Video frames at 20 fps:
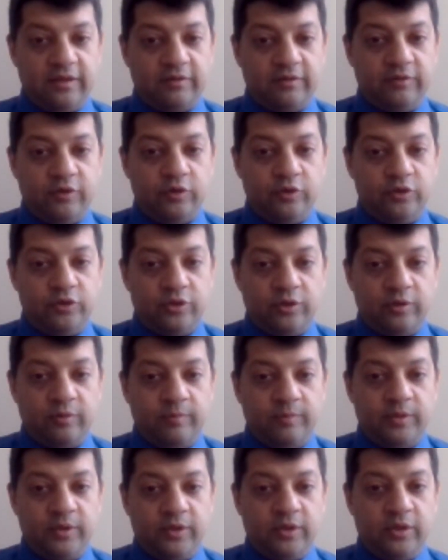you a new
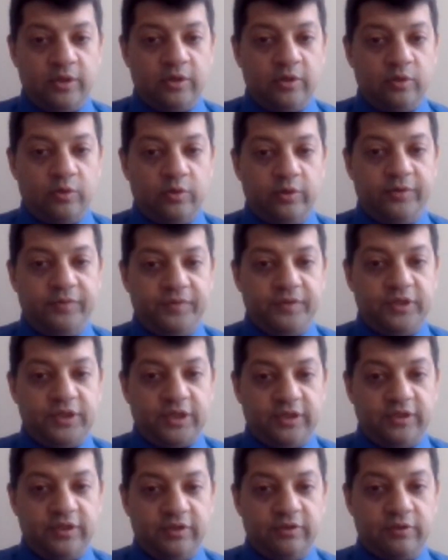job or even
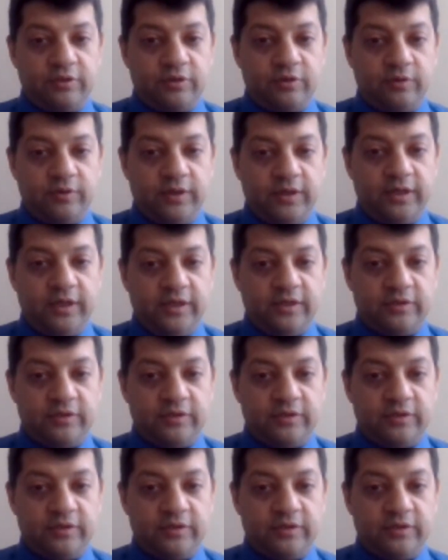changing your career.